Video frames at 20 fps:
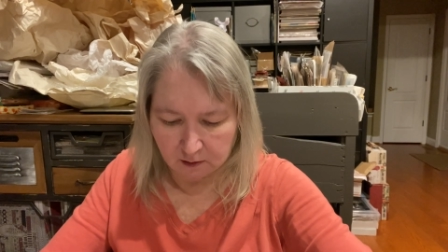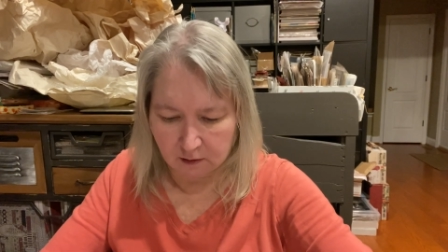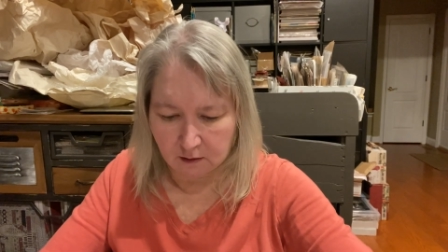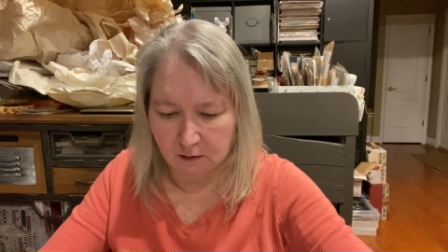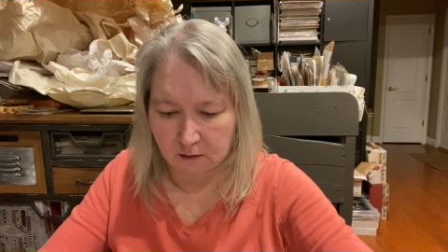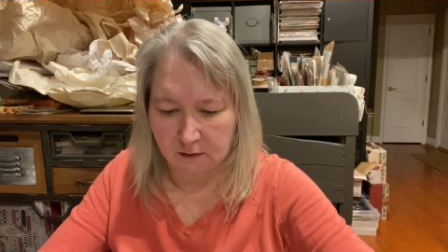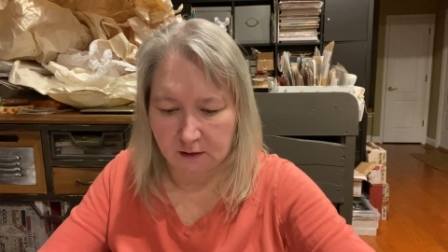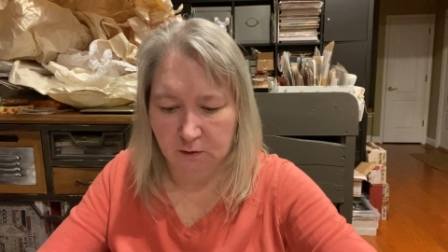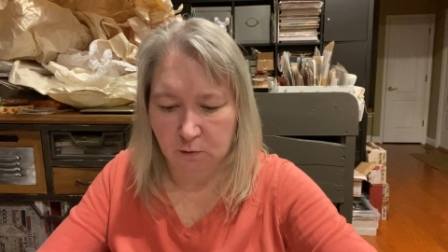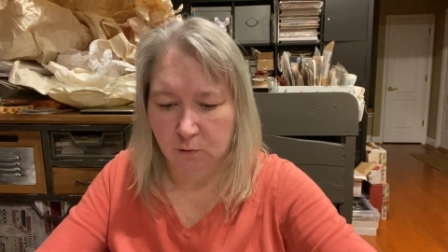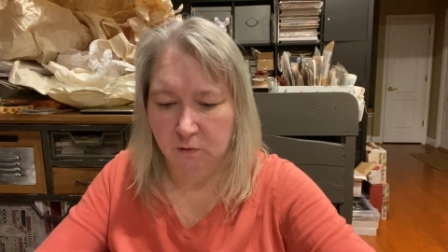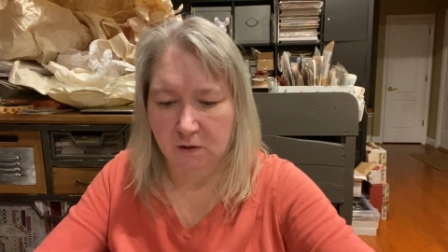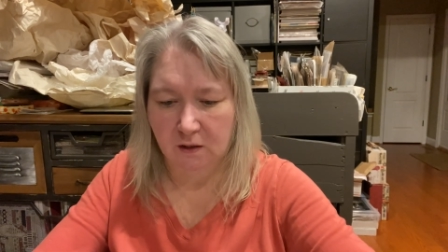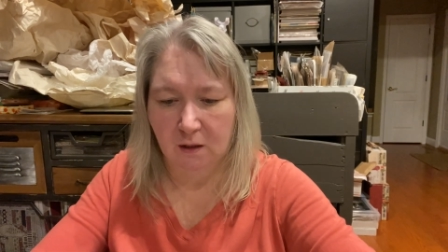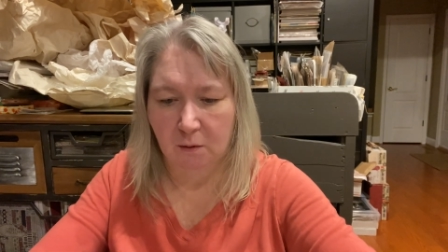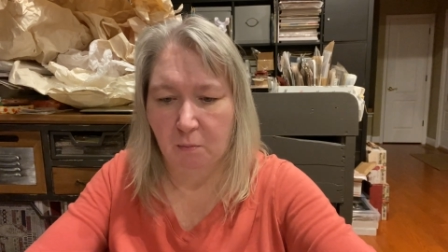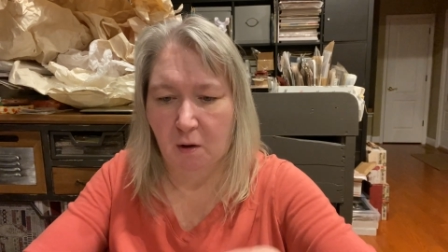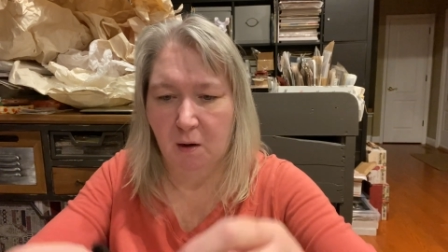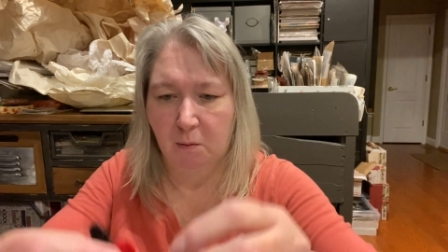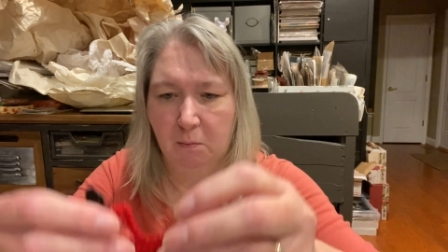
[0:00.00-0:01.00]
This was in the
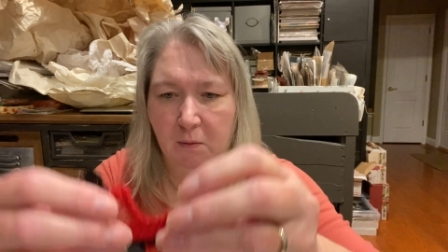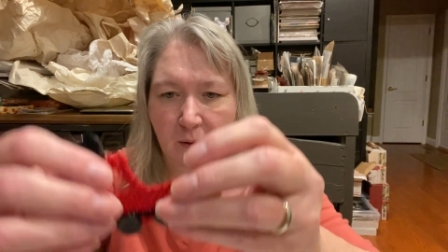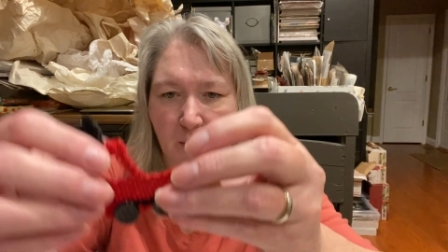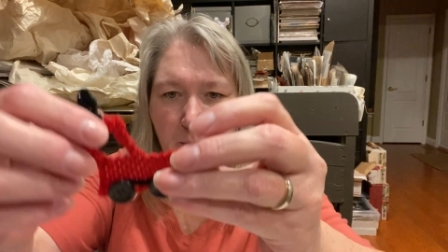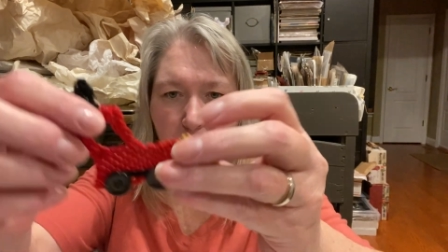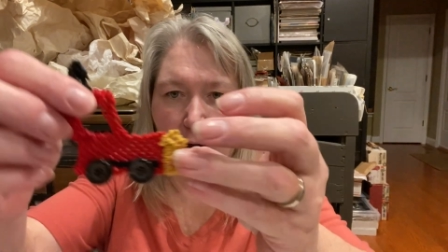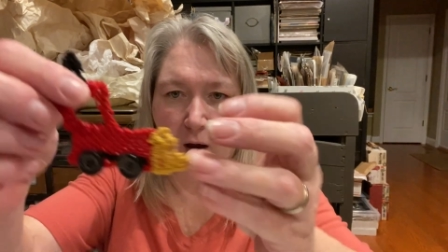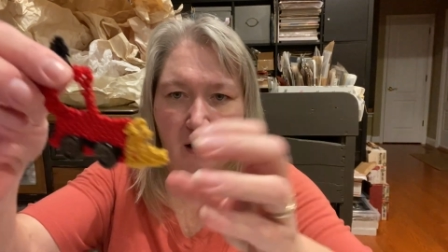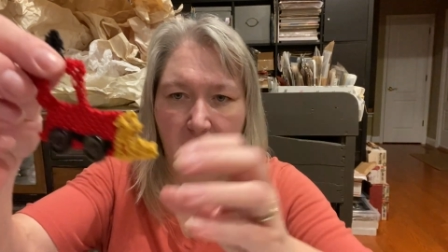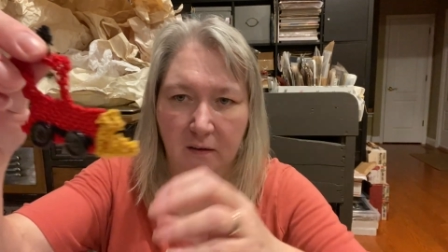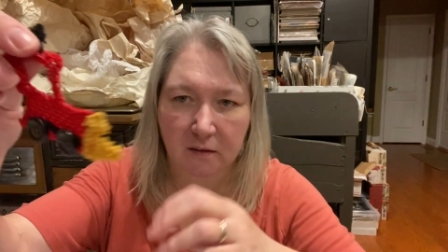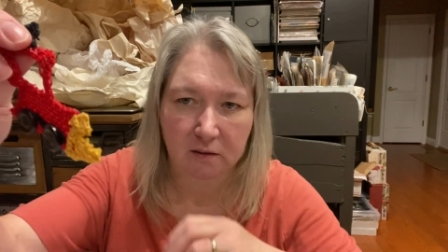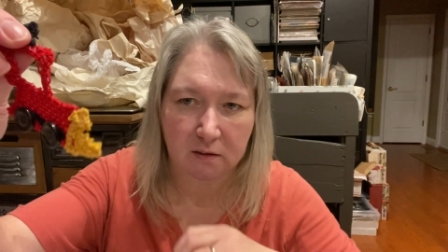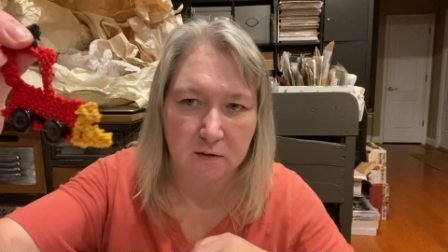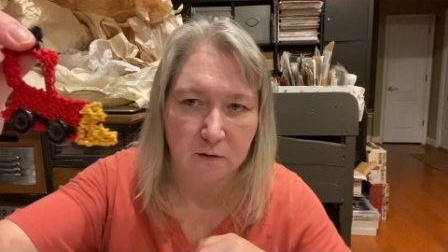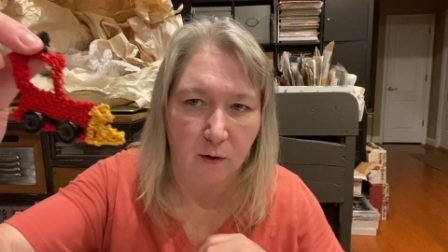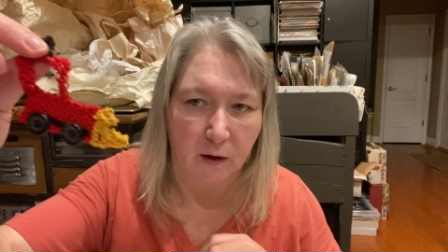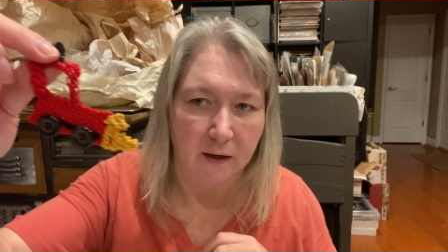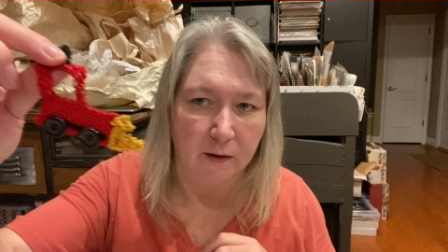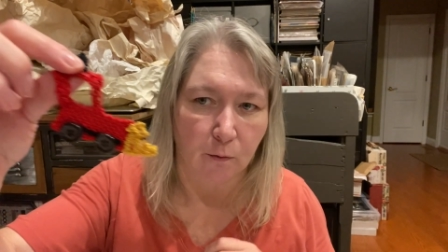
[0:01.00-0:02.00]
bottom of the box,
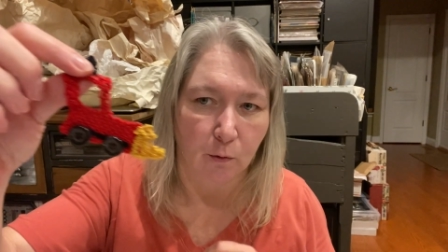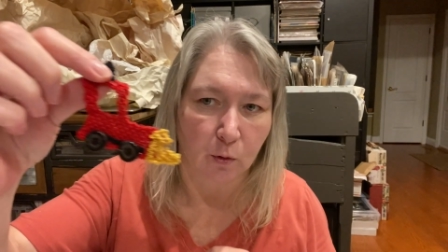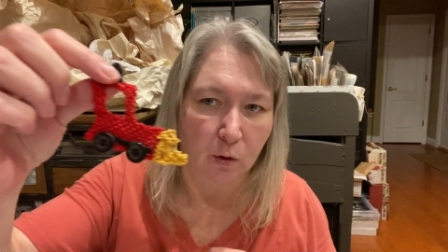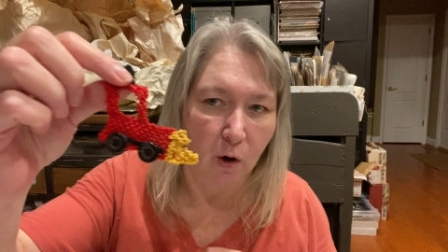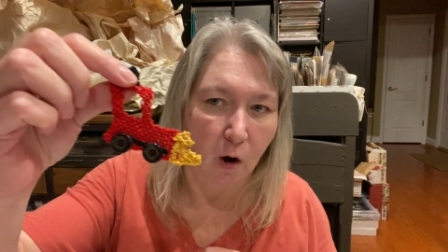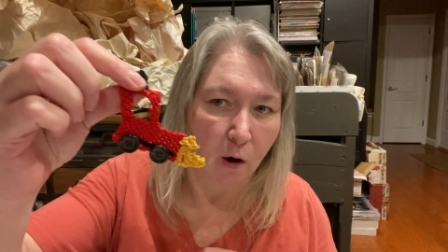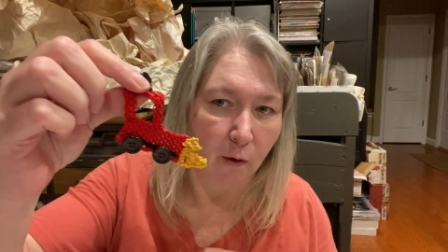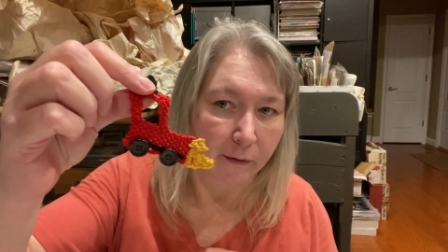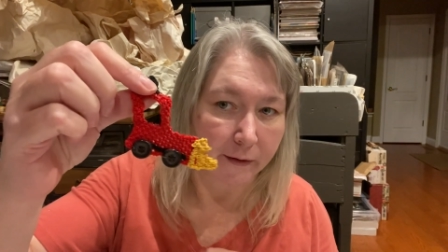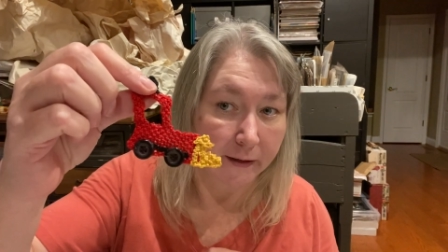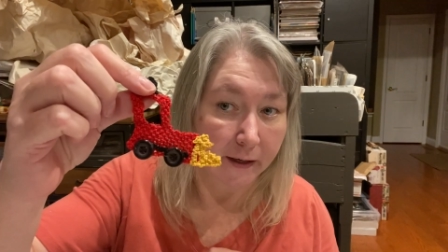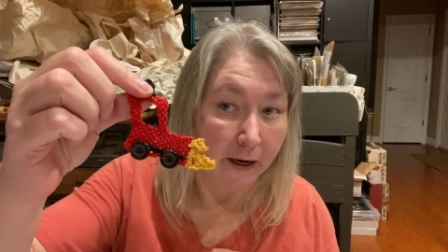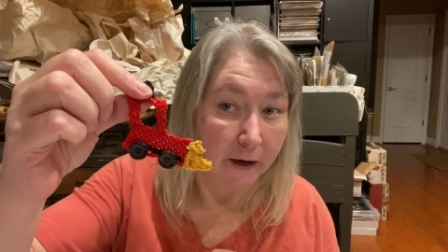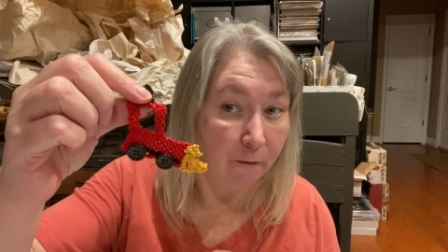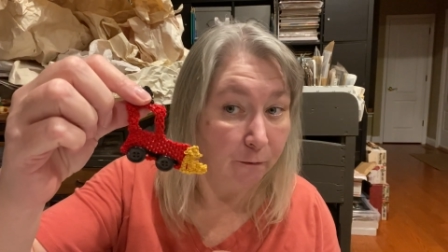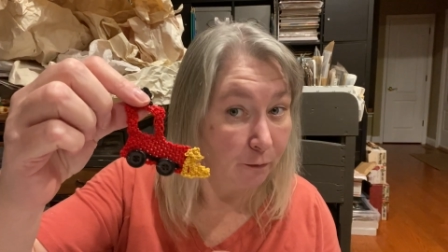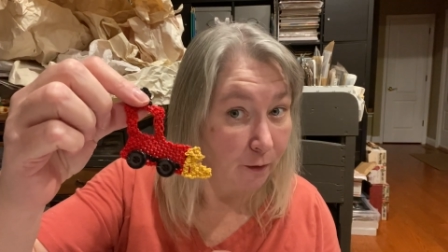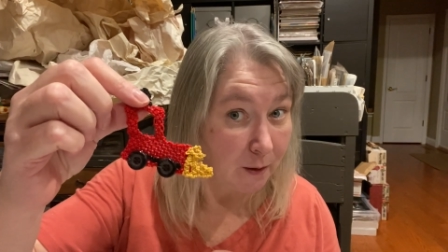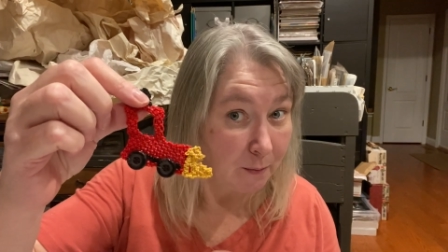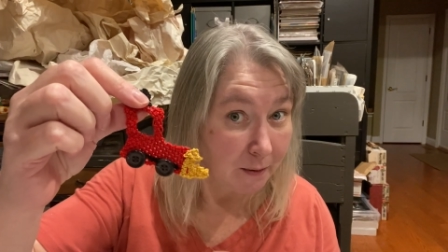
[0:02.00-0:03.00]
so I will call it a
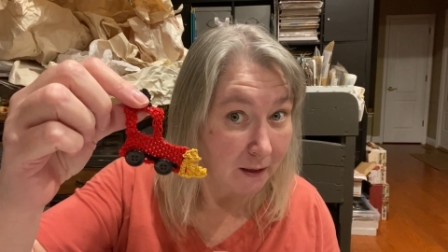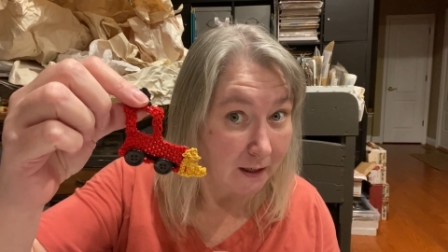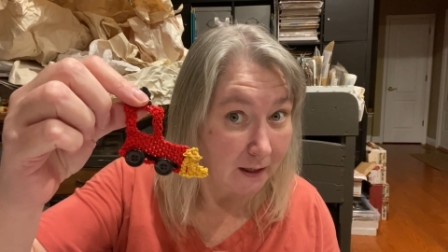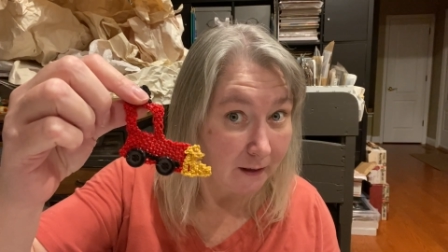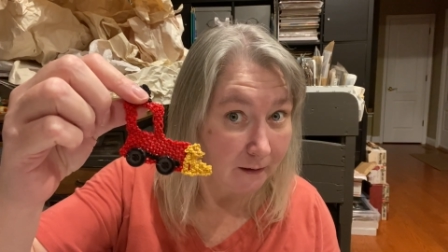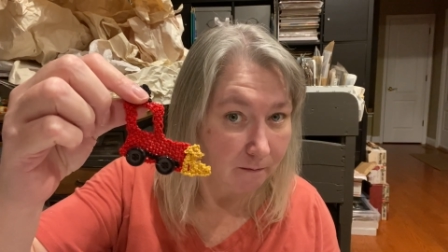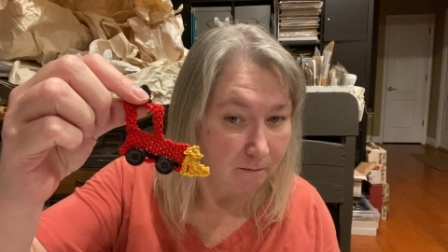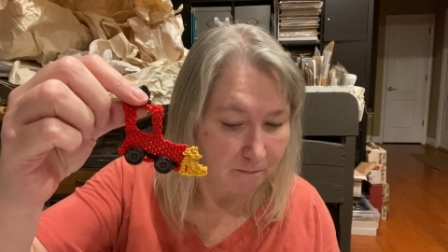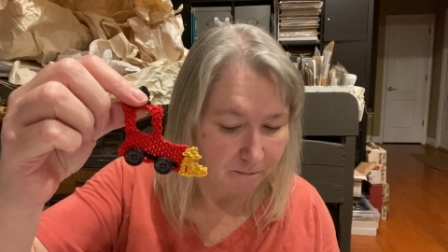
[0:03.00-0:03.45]
freebie.